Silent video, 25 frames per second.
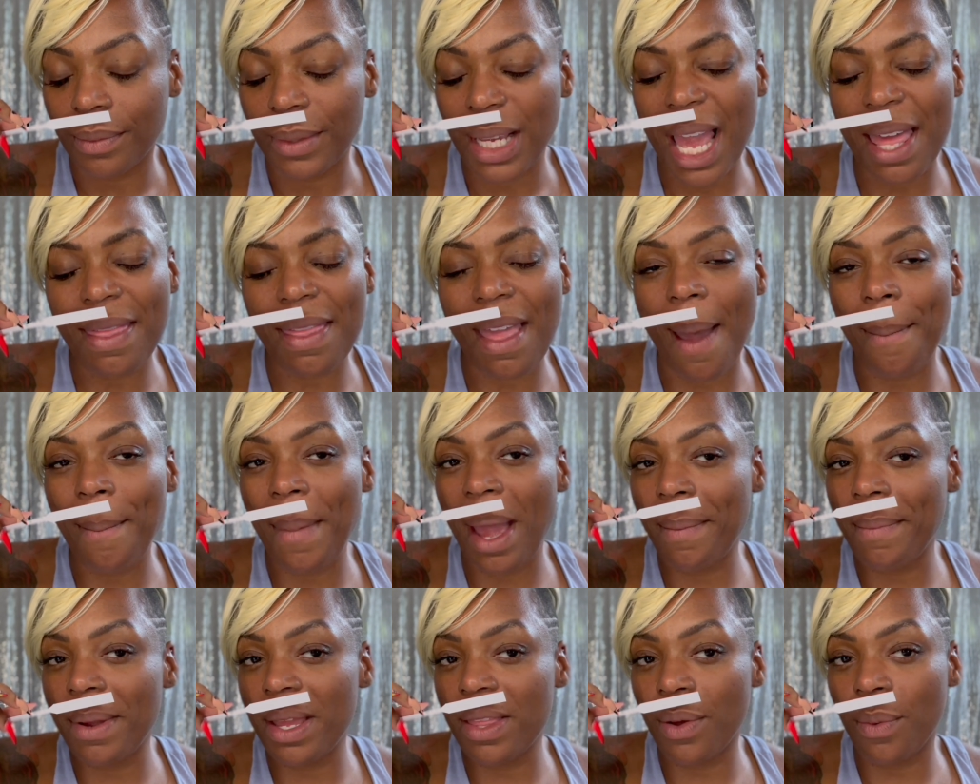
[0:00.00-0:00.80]
And that
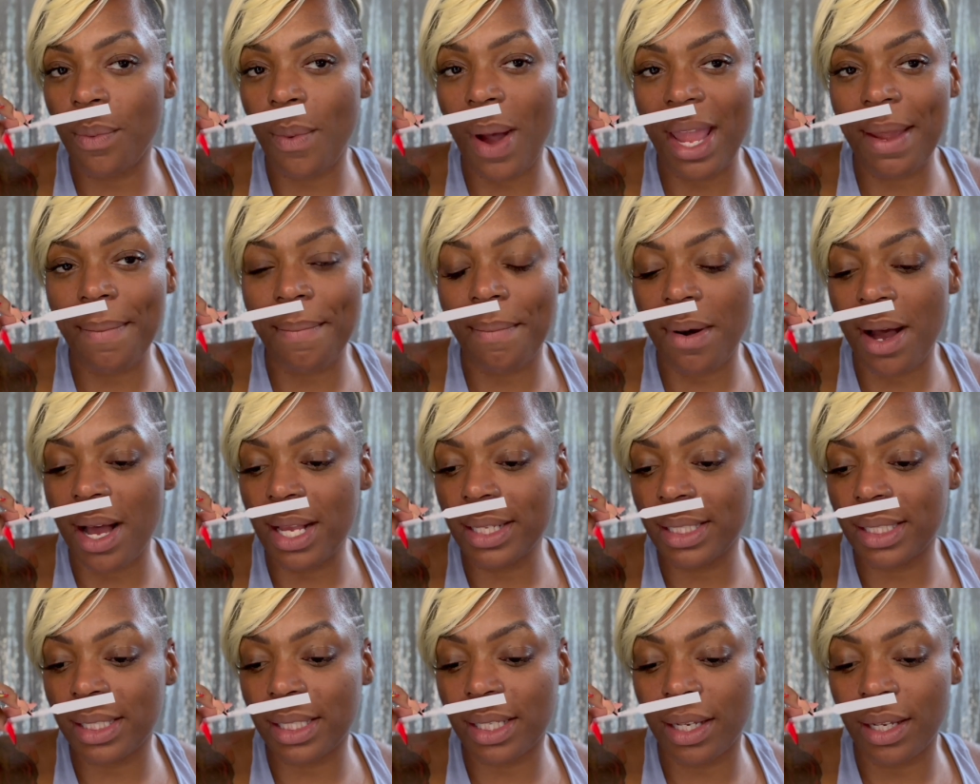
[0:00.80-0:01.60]
might be the white
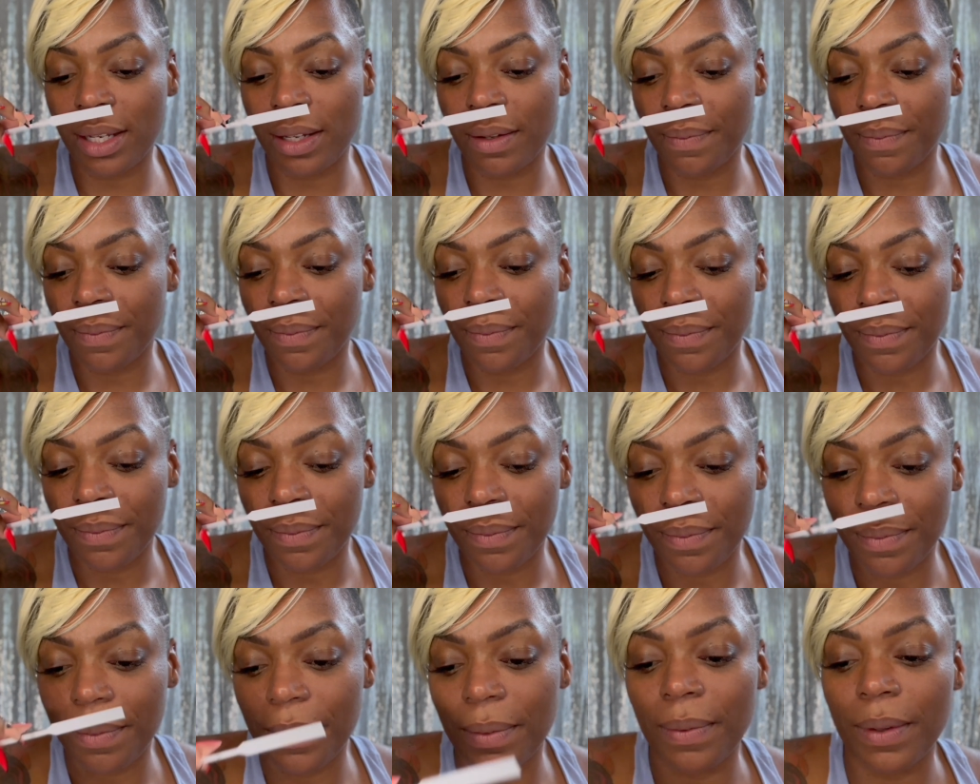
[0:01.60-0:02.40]
musk.
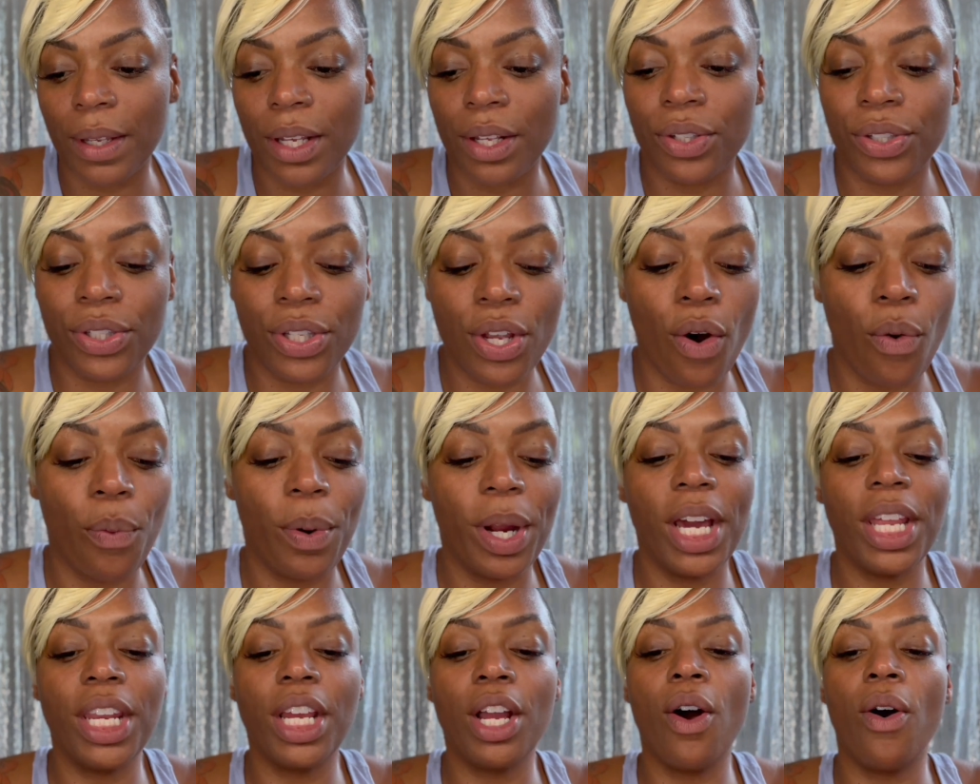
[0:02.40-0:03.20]
So
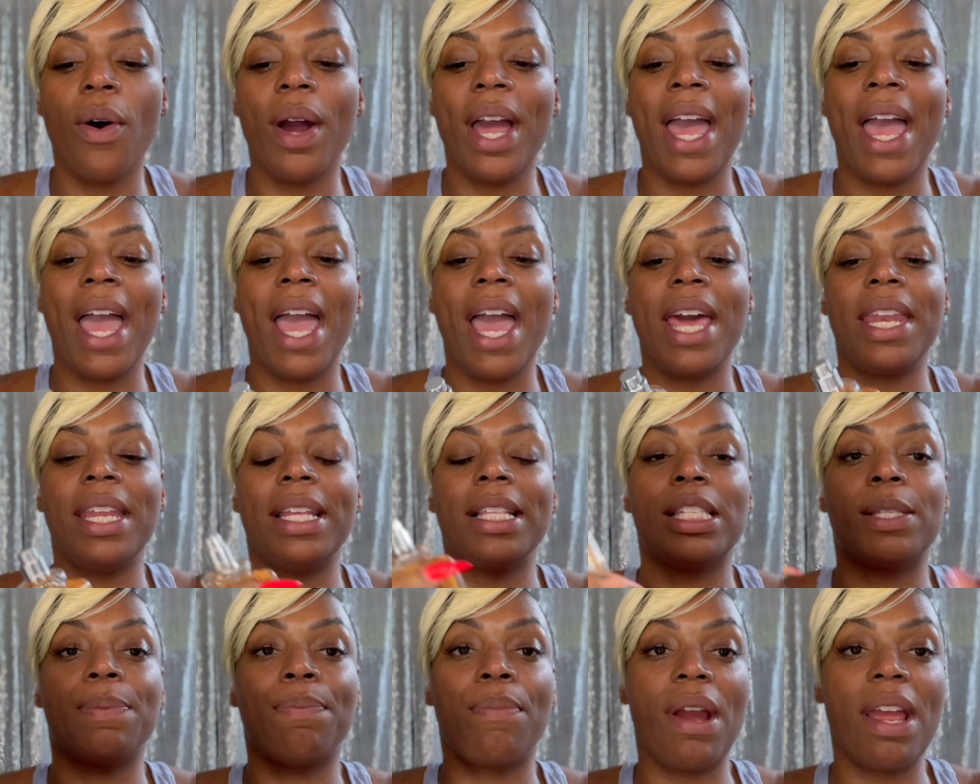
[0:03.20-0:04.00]
we're going to go ahead
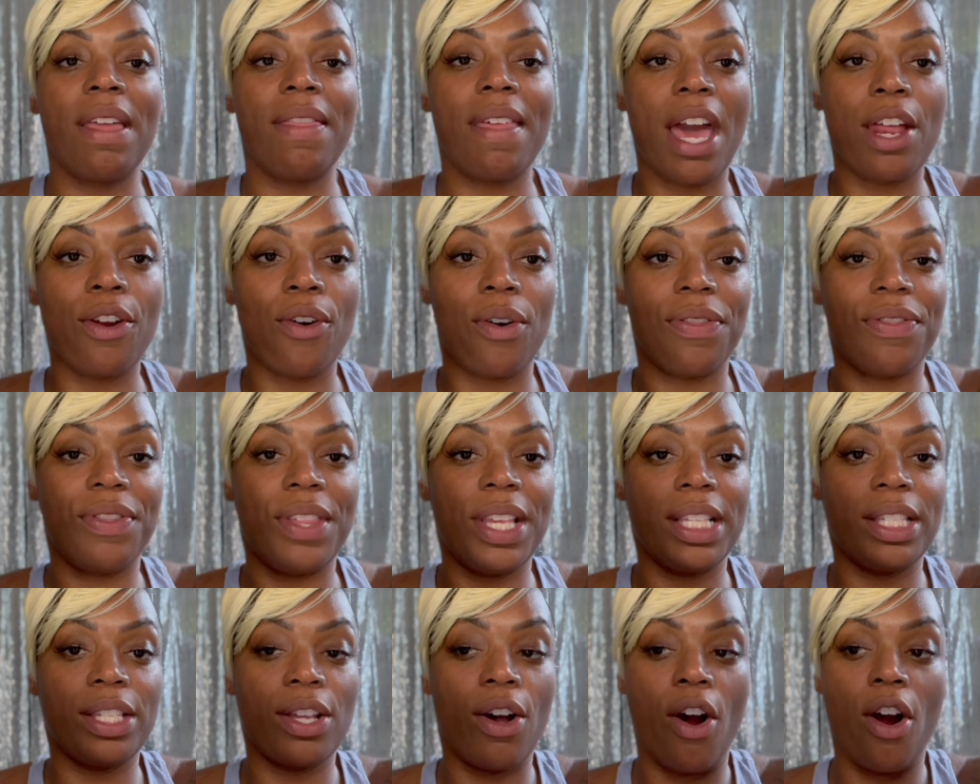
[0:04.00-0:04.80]
and spray that on
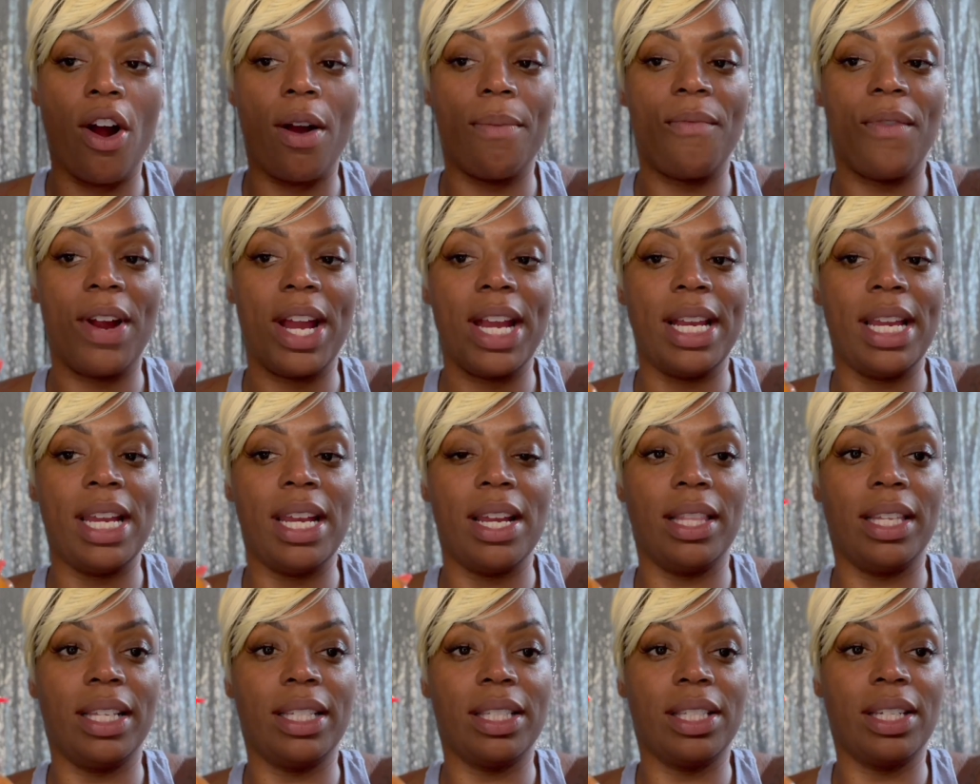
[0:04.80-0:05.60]
this arm right
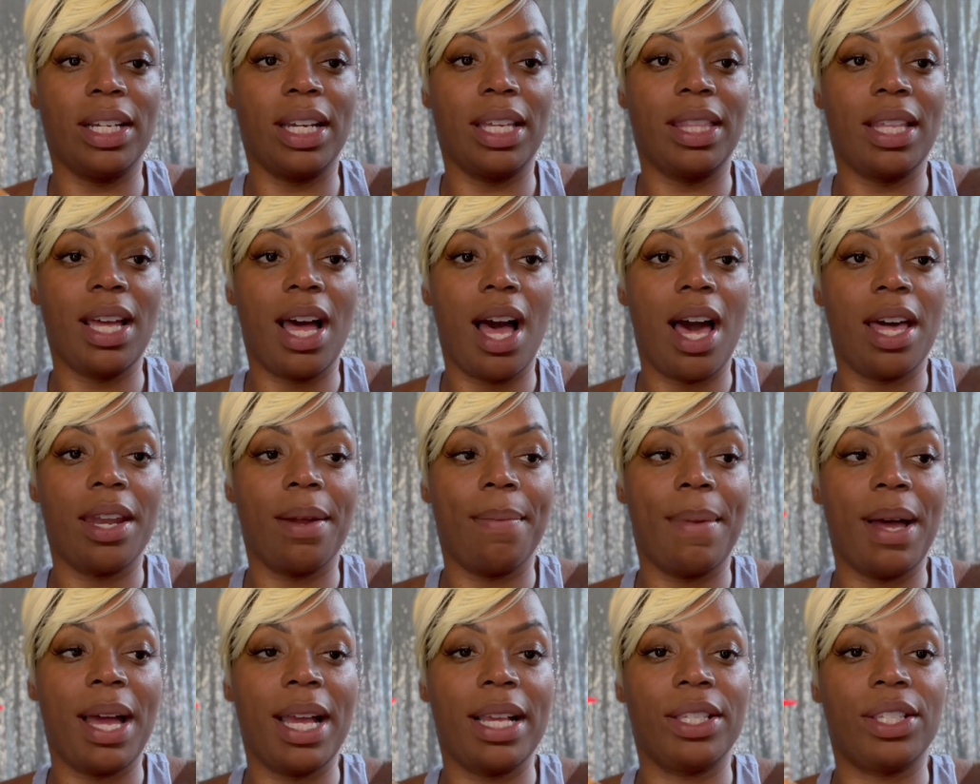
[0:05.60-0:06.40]
here. Let's look at the
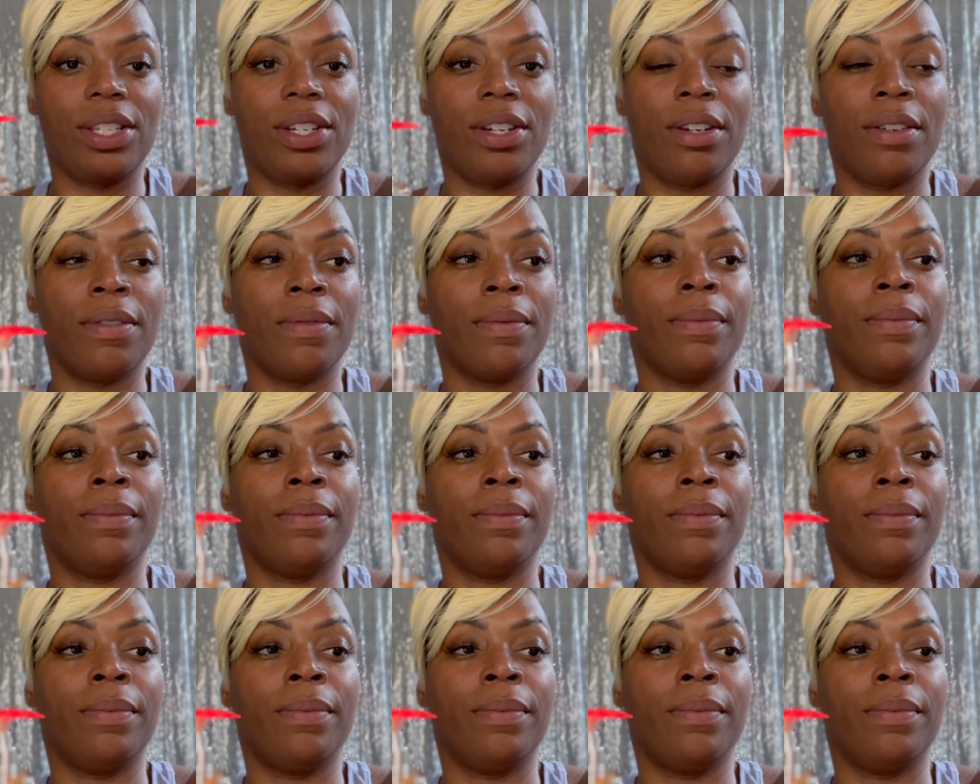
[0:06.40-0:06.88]
atomizer.